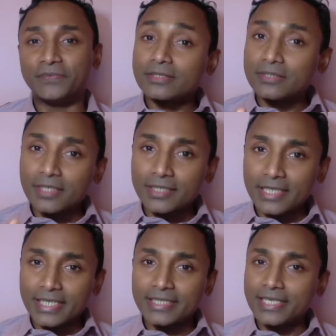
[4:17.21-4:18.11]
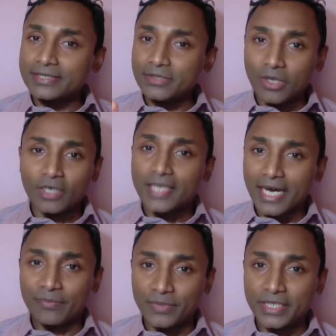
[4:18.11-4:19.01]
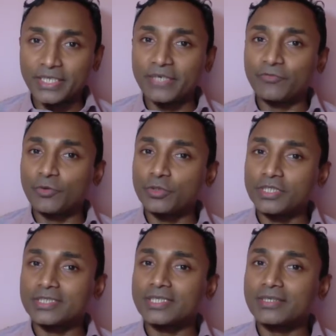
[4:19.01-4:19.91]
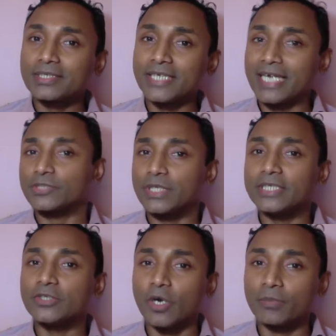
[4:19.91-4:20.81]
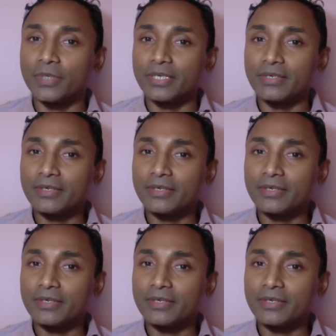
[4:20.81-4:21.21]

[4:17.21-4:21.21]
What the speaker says: Certainly that's not happening if you just casually drop in